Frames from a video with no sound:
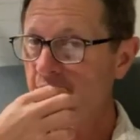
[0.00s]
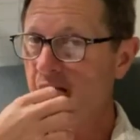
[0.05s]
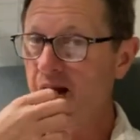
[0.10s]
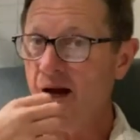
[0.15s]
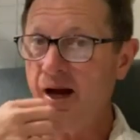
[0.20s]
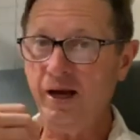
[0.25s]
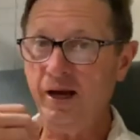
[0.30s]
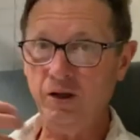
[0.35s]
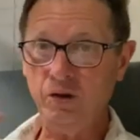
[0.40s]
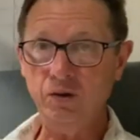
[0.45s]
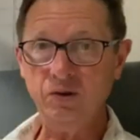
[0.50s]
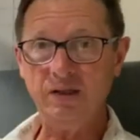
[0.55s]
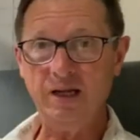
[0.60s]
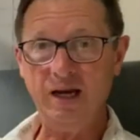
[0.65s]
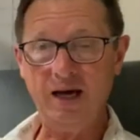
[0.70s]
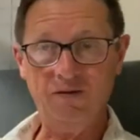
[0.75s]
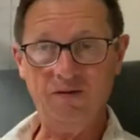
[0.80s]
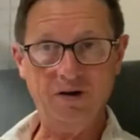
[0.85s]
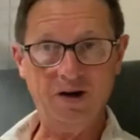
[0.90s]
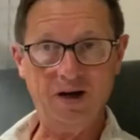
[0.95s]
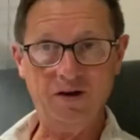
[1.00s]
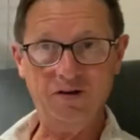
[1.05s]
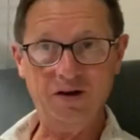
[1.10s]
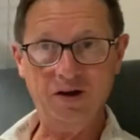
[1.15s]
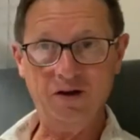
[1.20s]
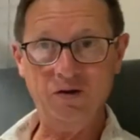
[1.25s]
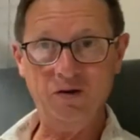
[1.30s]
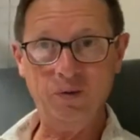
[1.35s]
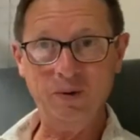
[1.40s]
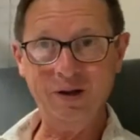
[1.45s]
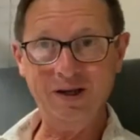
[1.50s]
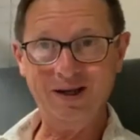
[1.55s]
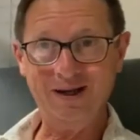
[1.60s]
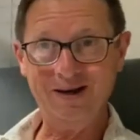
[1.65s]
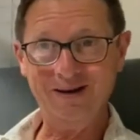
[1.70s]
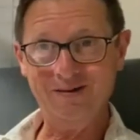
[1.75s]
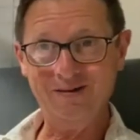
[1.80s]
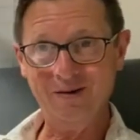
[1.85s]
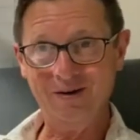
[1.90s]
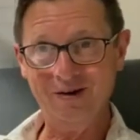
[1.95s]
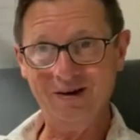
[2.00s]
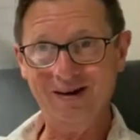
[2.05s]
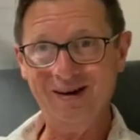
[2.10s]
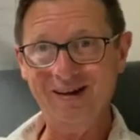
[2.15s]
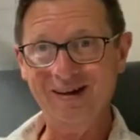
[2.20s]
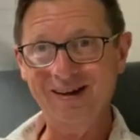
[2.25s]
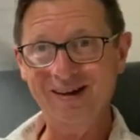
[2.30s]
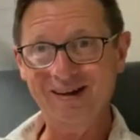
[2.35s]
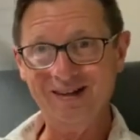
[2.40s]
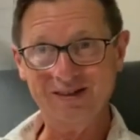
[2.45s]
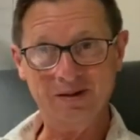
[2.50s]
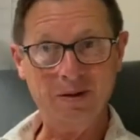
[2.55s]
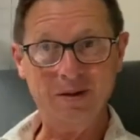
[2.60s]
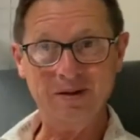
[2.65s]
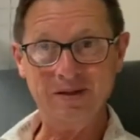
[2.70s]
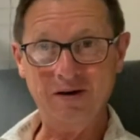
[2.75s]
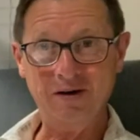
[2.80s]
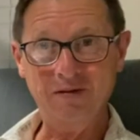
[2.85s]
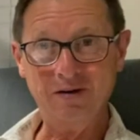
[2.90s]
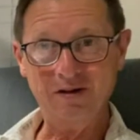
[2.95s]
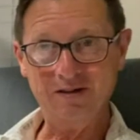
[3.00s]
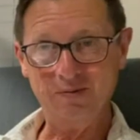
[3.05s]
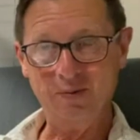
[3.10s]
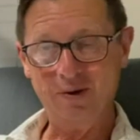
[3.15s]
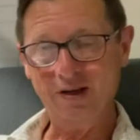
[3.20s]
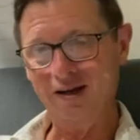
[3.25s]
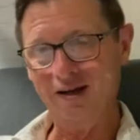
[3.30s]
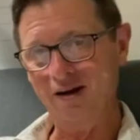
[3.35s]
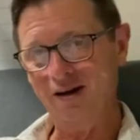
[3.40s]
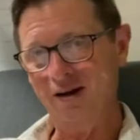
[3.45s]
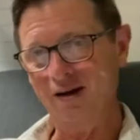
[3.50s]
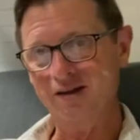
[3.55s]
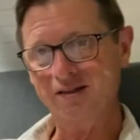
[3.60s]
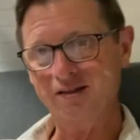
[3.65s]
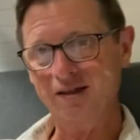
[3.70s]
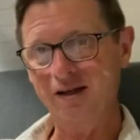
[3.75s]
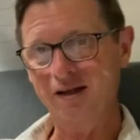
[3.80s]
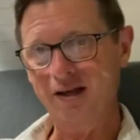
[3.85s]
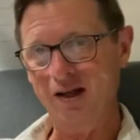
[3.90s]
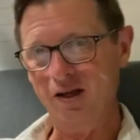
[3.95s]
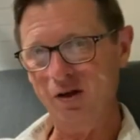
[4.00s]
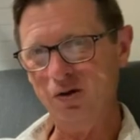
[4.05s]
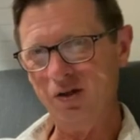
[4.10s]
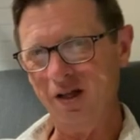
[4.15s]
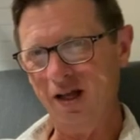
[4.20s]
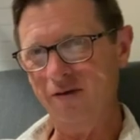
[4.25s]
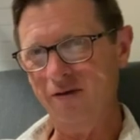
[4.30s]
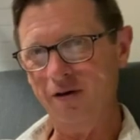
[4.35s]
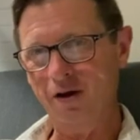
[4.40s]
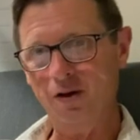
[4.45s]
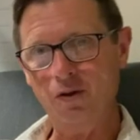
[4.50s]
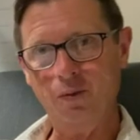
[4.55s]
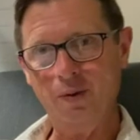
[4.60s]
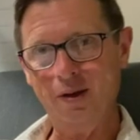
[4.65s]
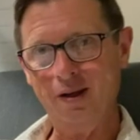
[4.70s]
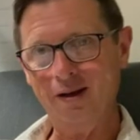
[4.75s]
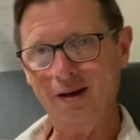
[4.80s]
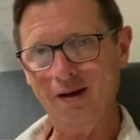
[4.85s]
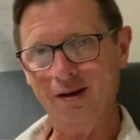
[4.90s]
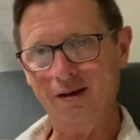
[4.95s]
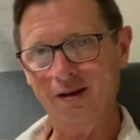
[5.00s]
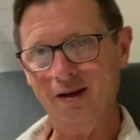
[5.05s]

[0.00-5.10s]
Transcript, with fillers: I used to have one every other weekend, or sometimes every weekend on a Sunday, usually every other weekend.